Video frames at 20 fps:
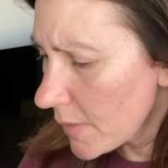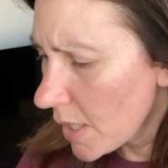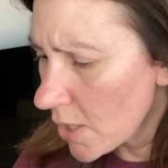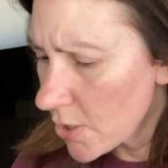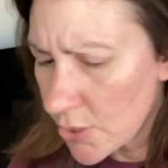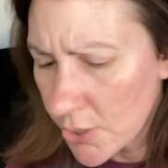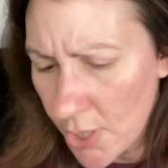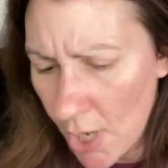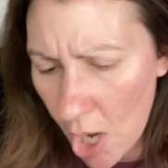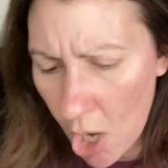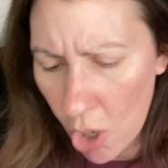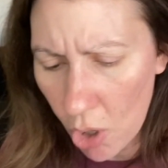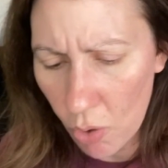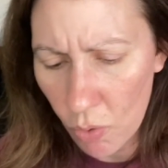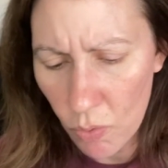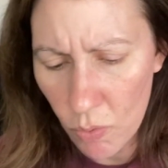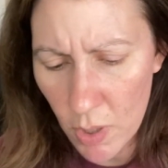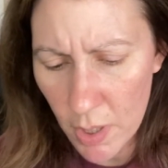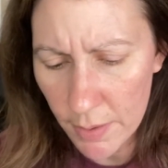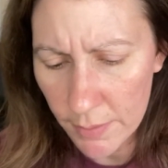
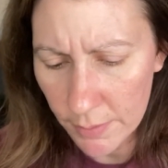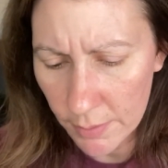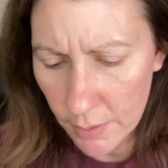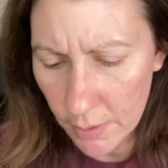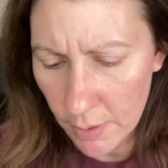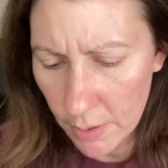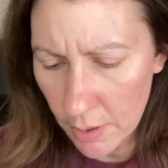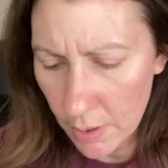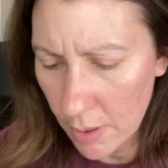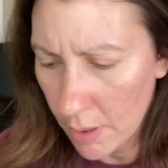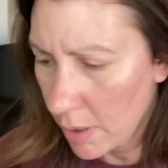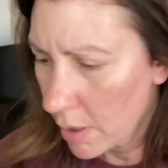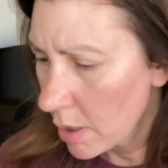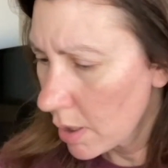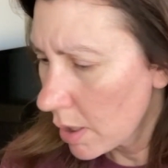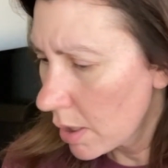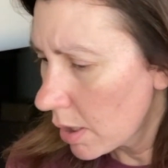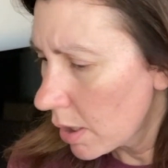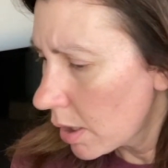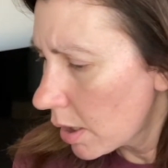So
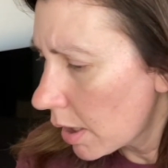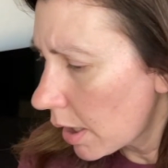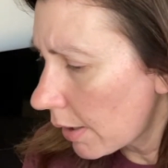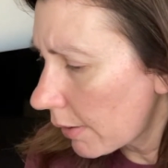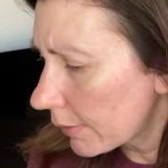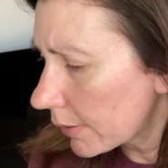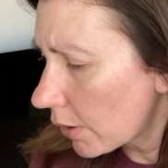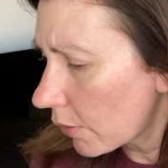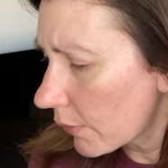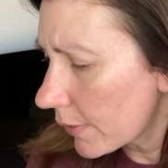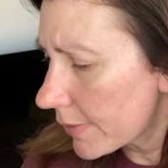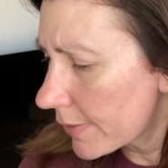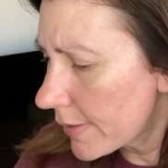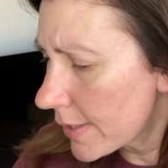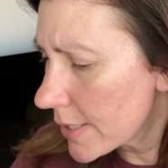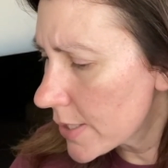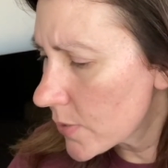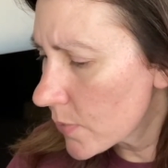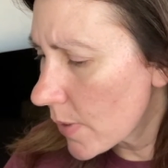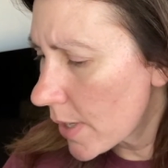I'll go with
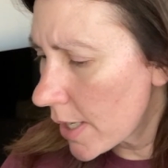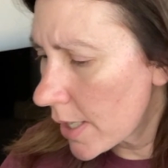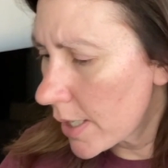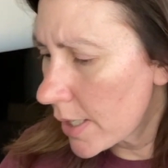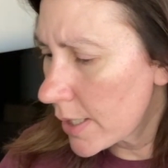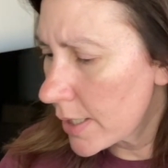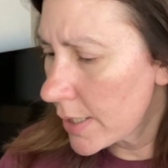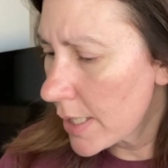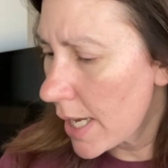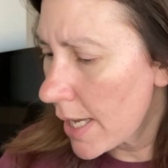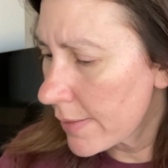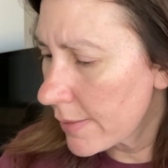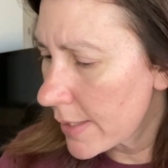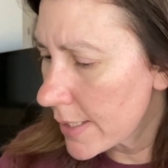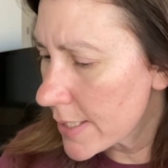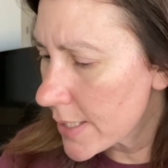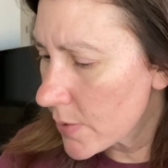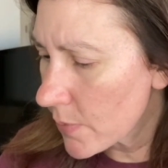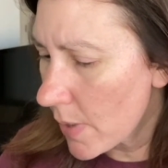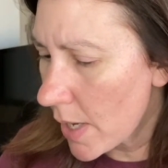this one and
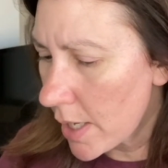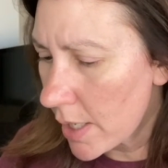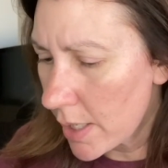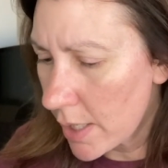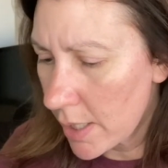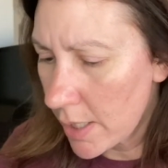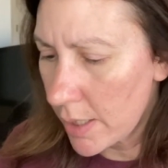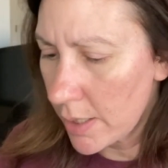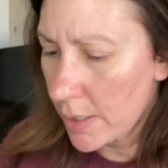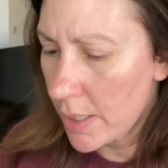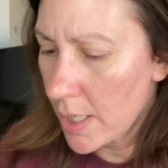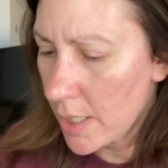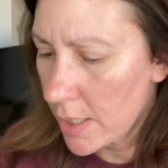this one